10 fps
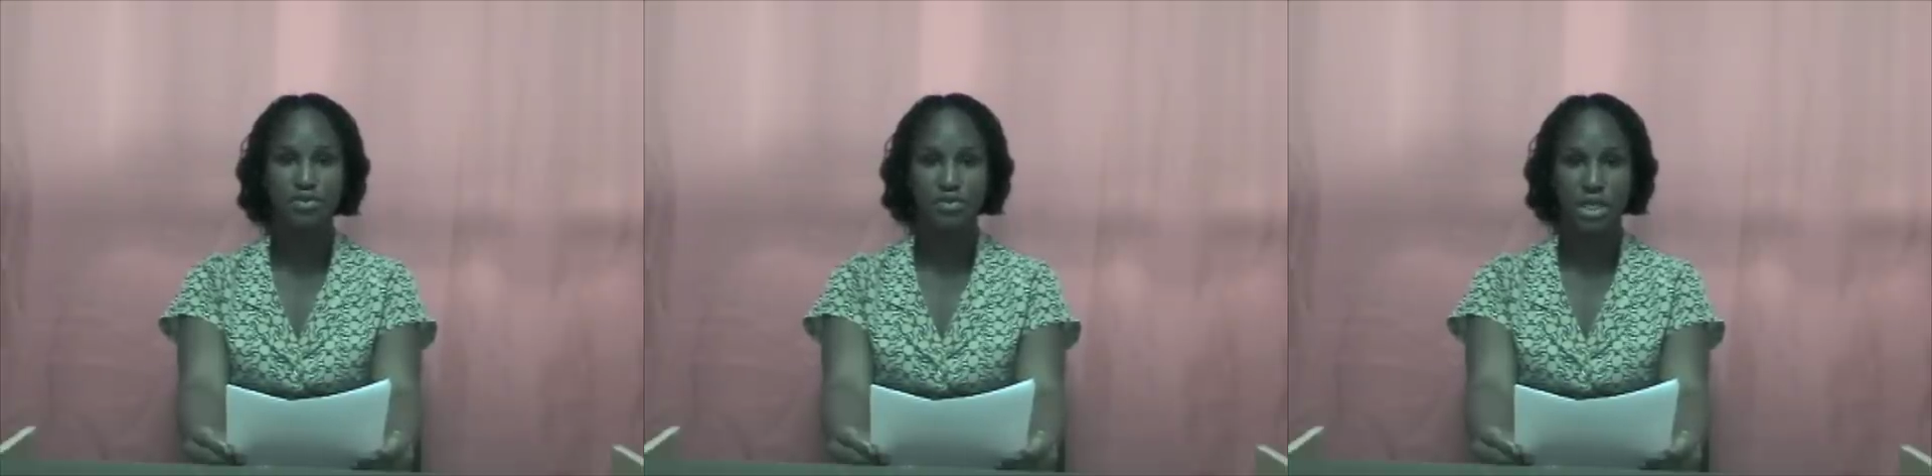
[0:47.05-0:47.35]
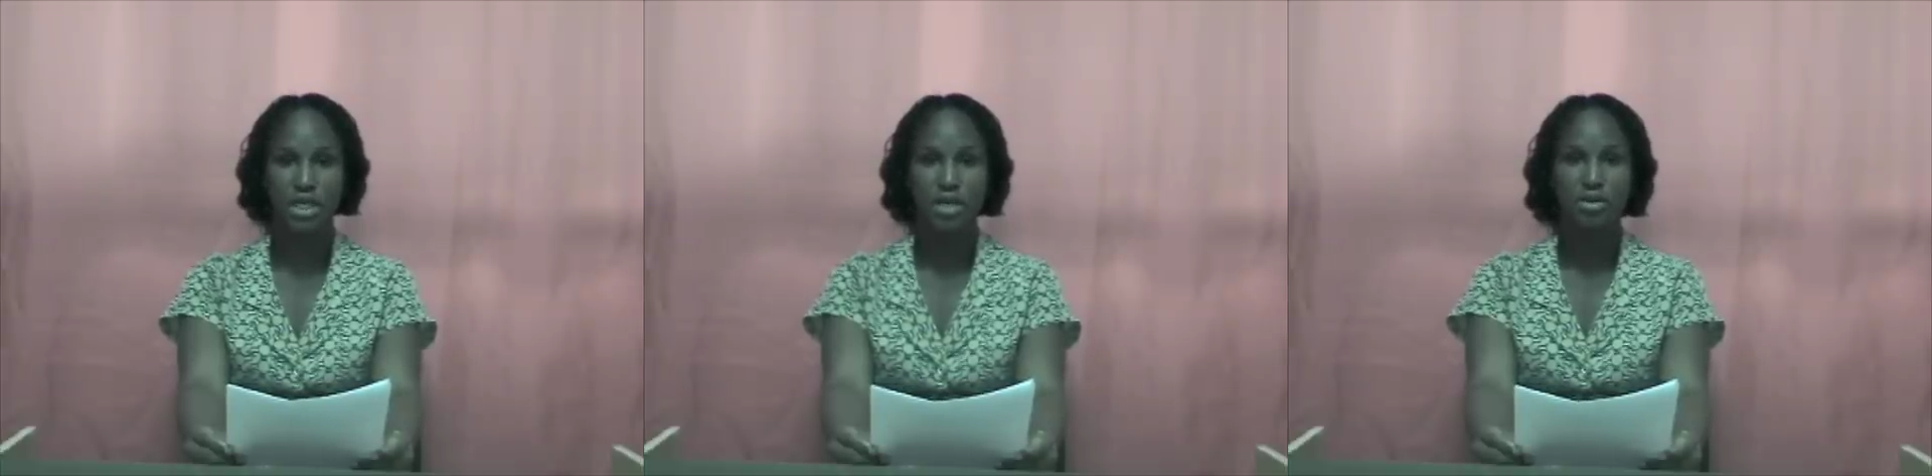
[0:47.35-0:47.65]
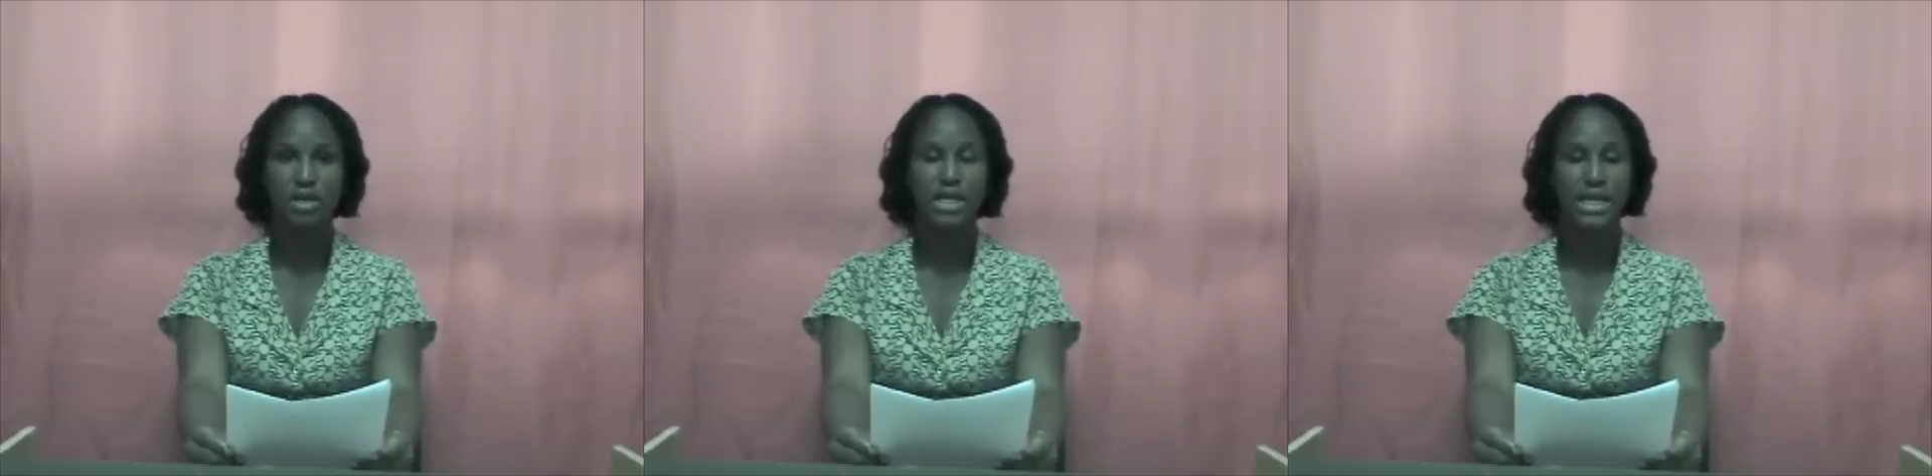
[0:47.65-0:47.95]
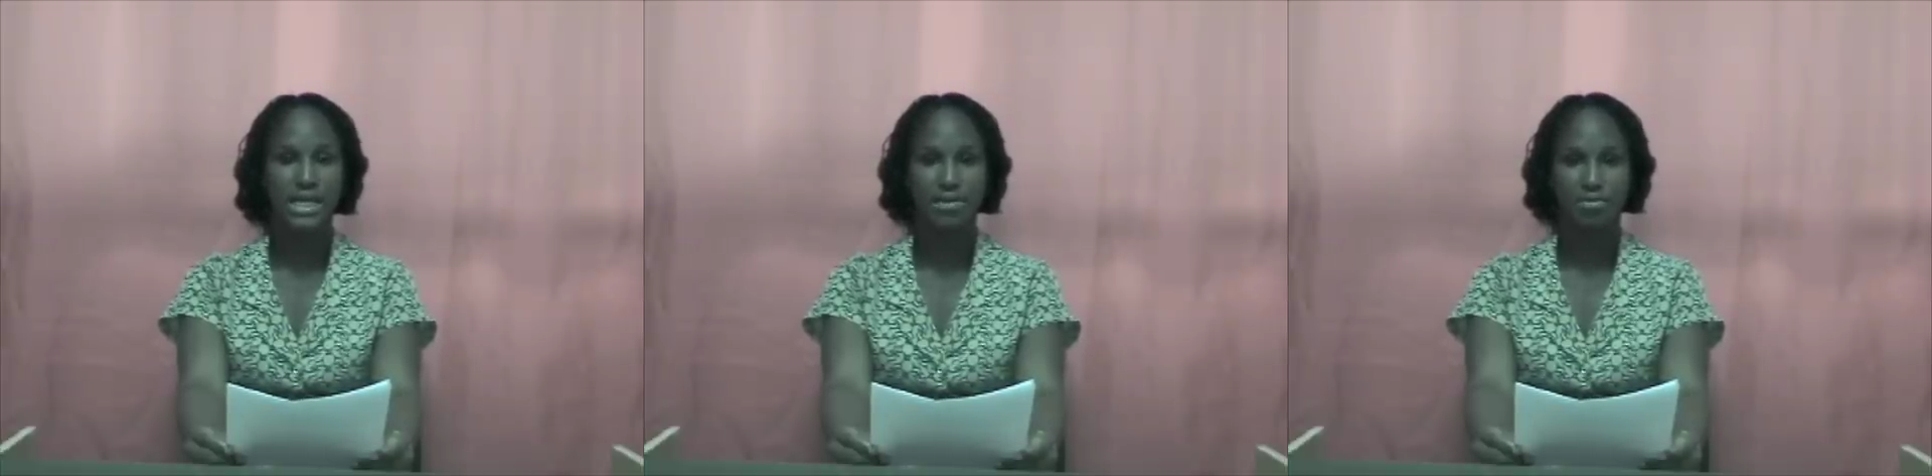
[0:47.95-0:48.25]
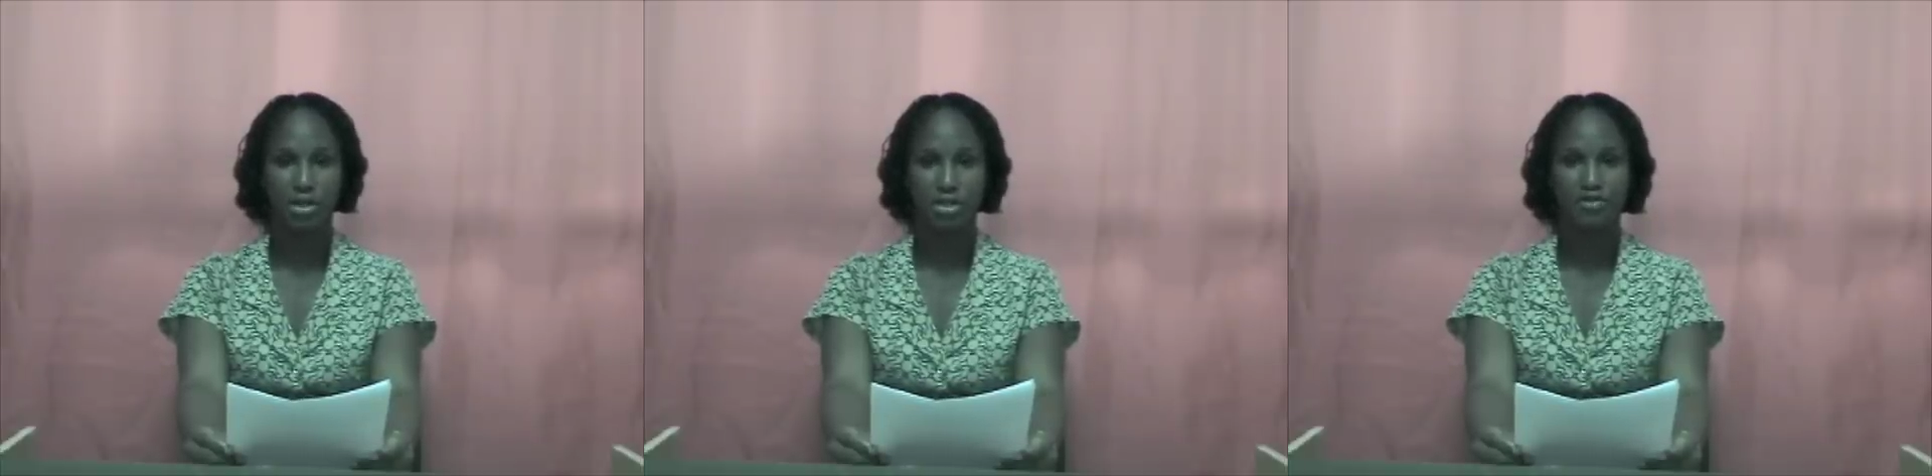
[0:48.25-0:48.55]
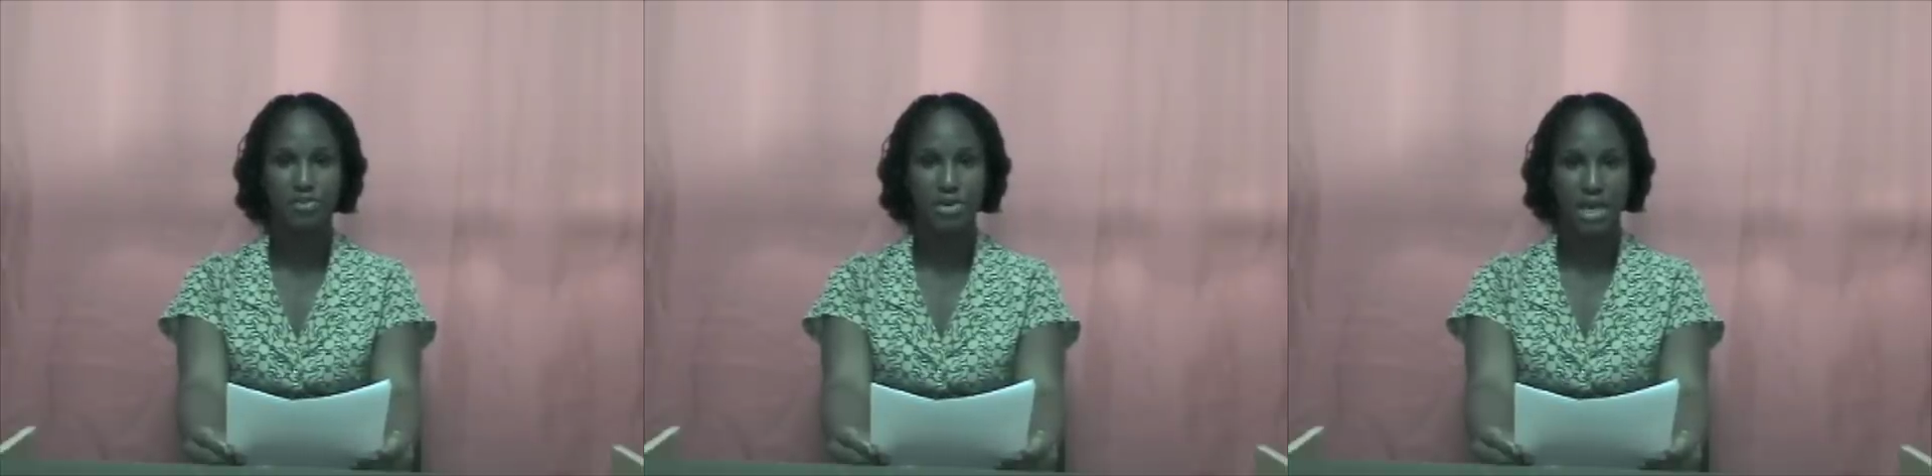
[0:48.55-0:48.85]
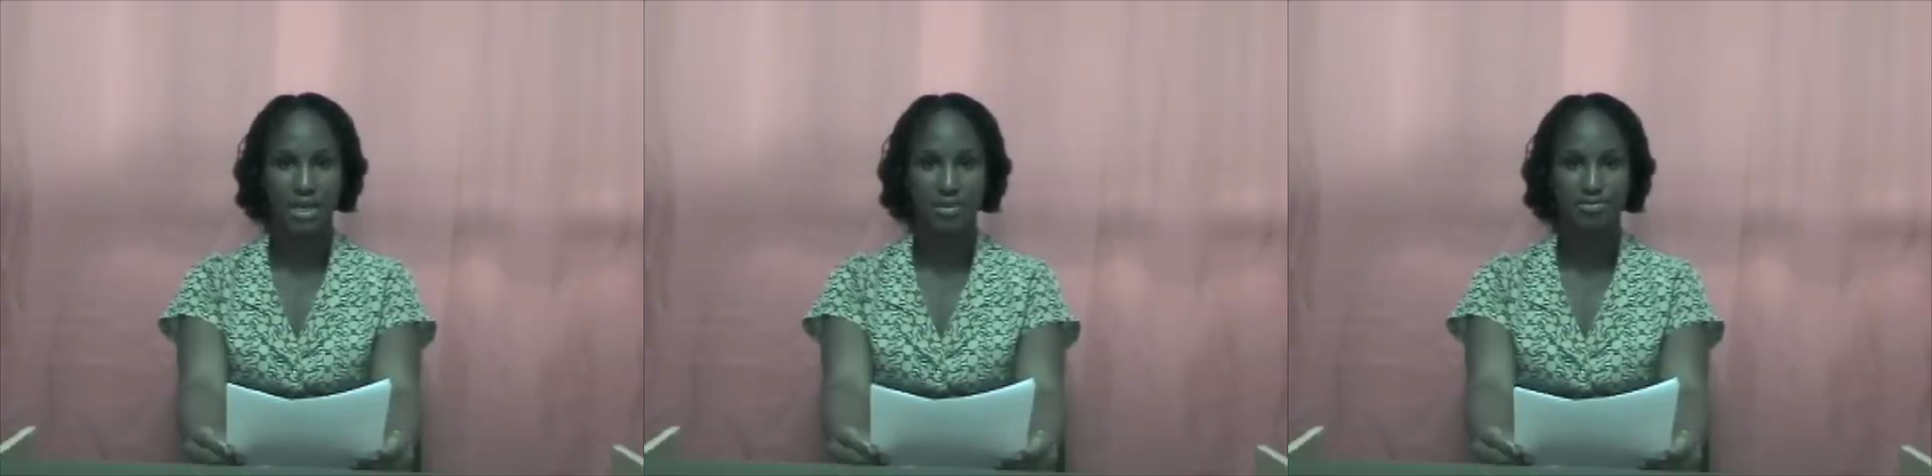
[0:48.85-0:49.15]
fee could get the money to
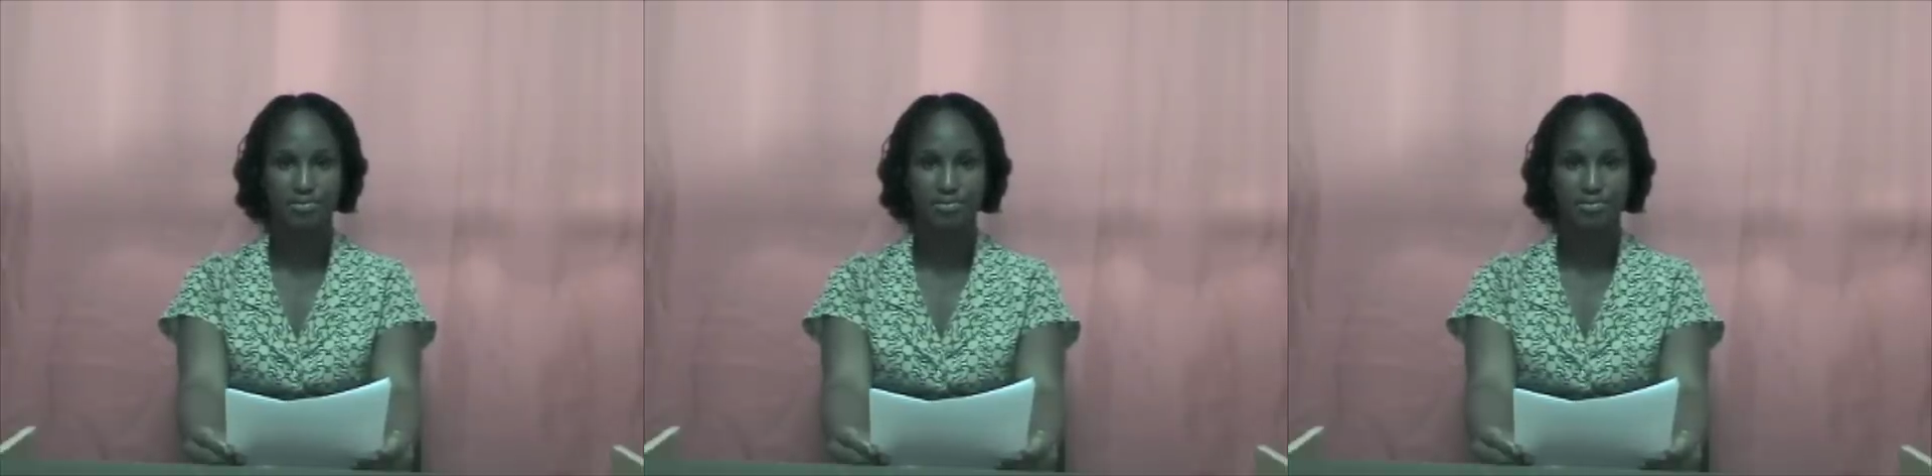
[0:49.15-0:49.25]
pay.